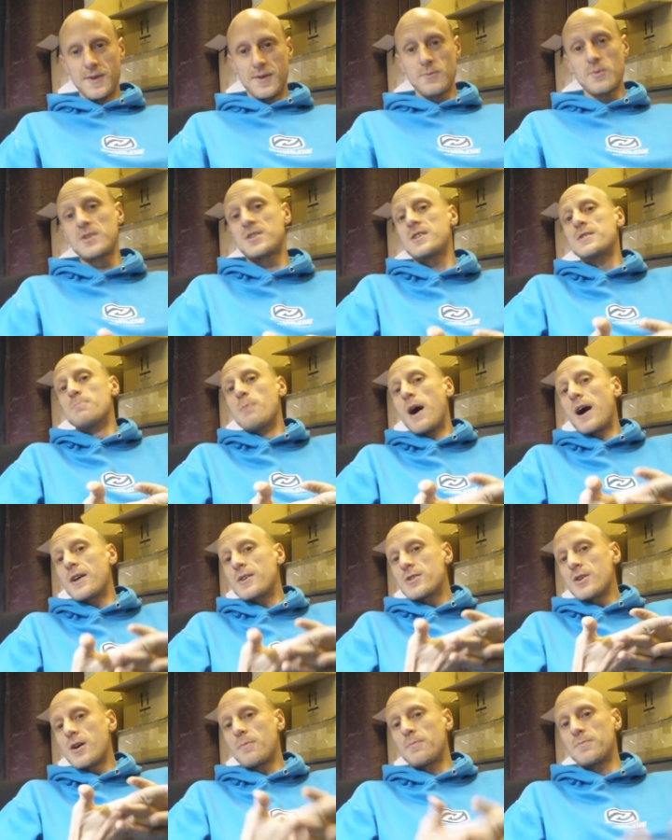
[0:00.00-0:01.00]
Which is my
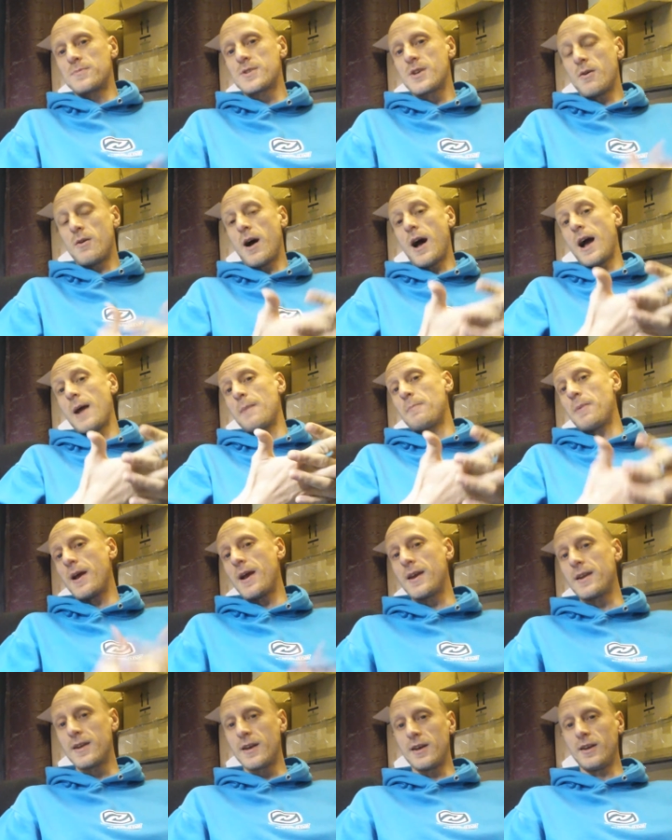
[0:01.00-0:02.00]
job. So I
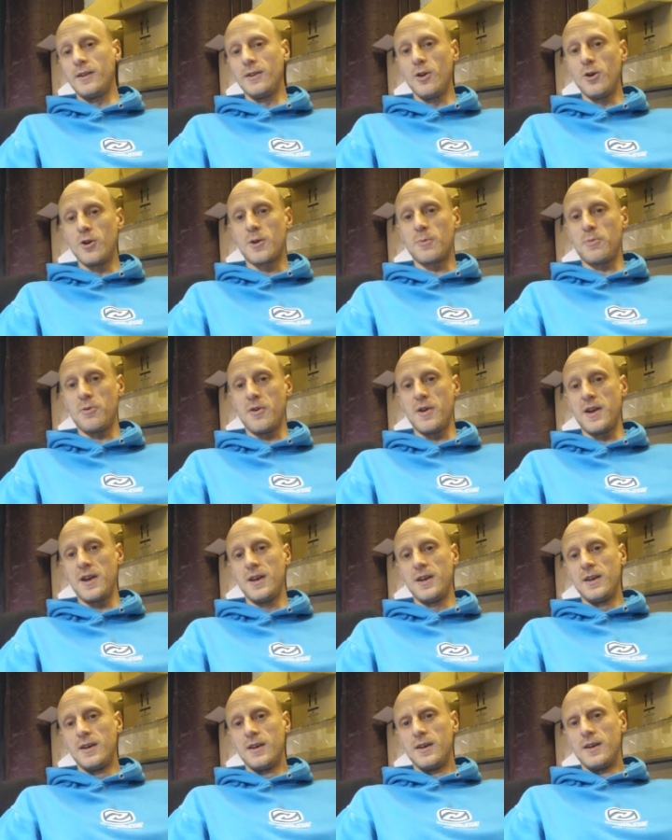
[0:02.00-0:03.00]
paint and look pretty.